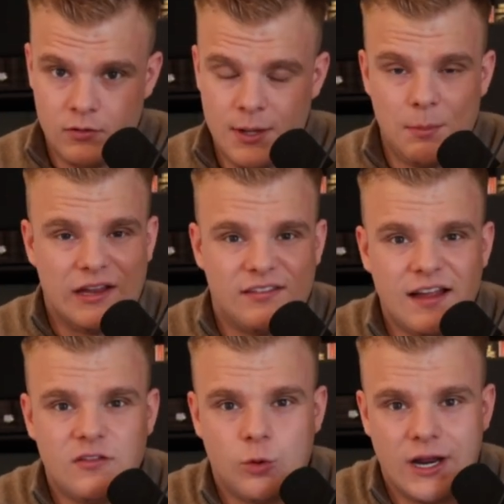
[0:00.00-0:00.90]
Because
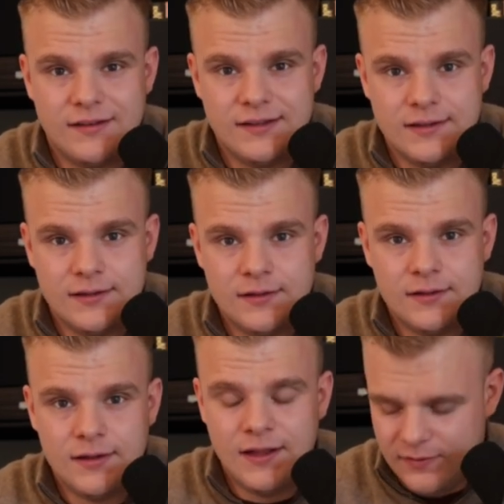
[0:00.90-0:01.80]
that's what I did.
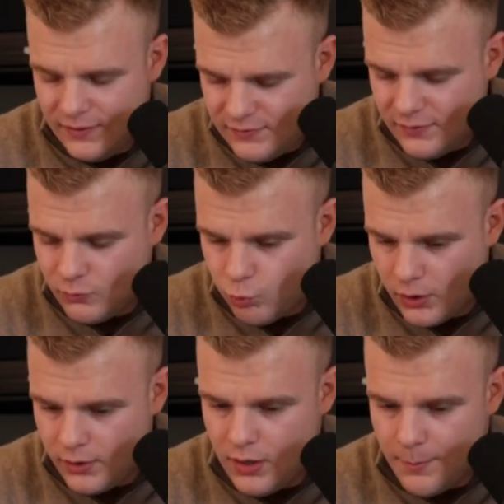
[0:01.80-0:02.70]
This is
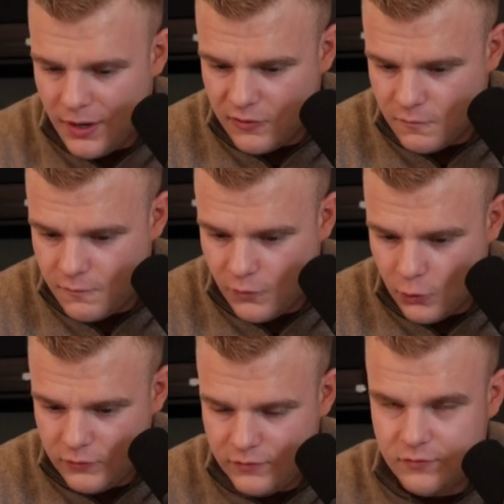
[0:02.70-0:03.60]
what my
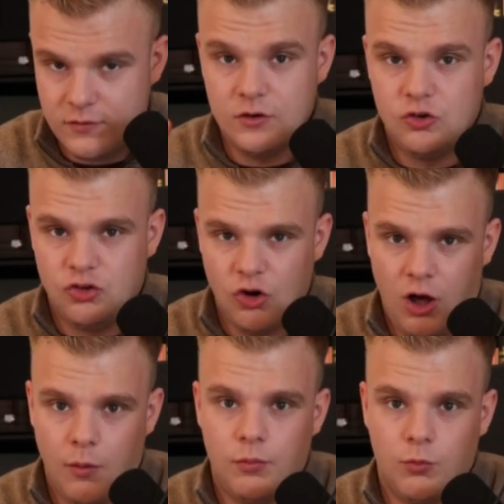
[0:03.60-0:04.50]
first
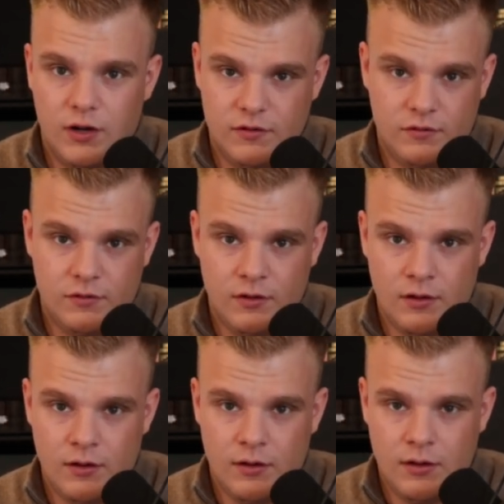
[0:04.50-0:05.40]
job was
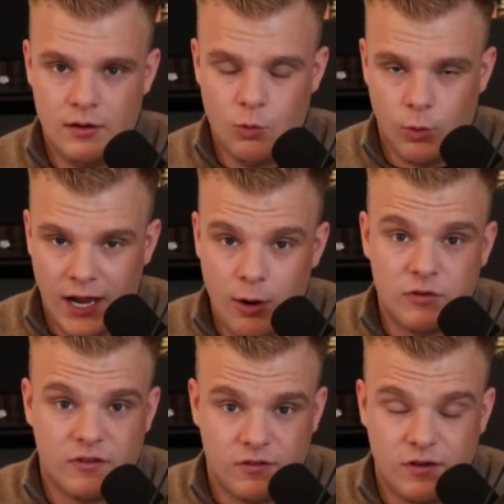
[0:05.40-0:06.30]
when I was
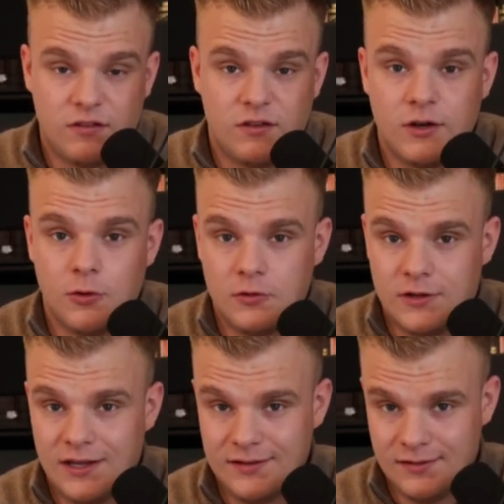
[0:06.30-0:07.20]
a 16-year-old
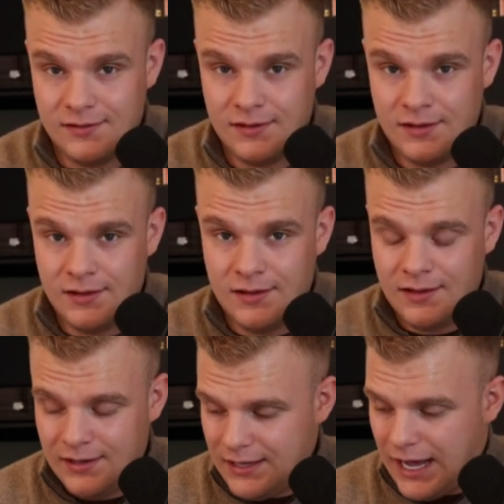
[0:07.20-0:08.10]
kid.
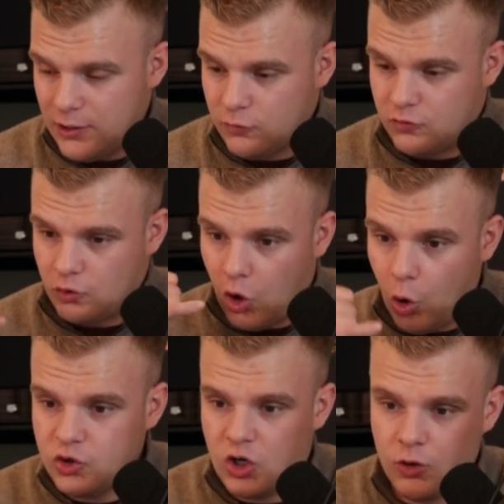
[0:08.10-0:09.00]
I used to
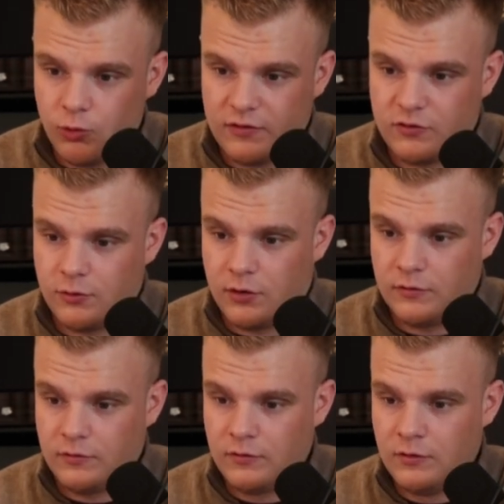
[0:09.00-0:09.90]
cold call
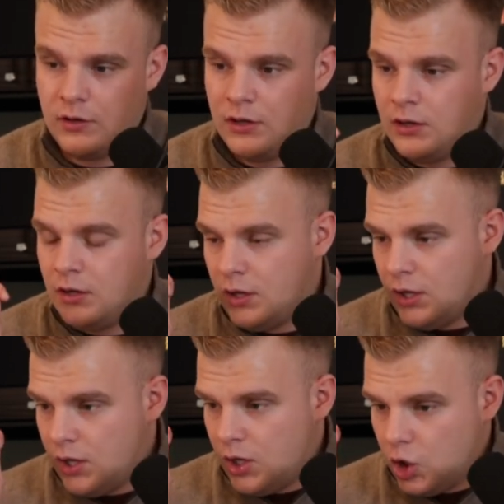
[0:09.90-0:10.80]
restaurants,
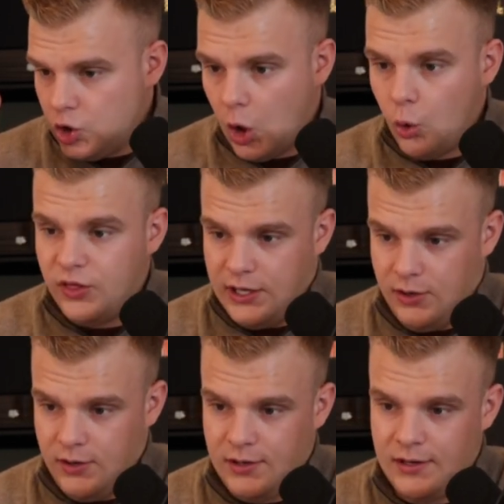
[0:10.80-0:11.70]
go
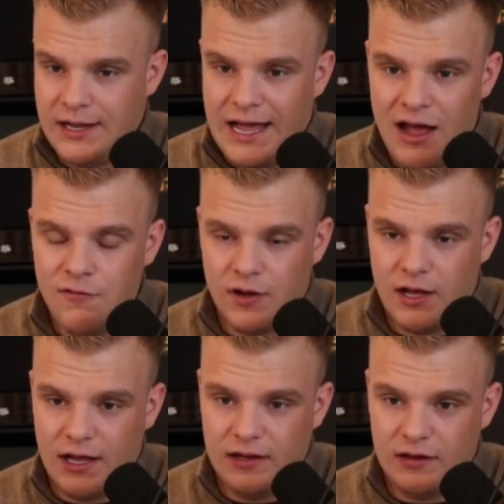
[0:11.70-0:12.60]
there, have
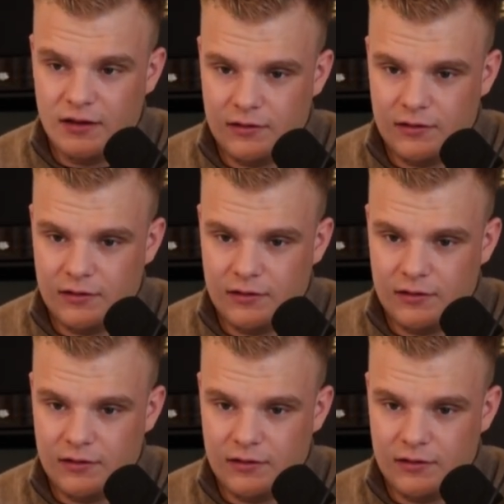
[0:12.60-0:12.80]
a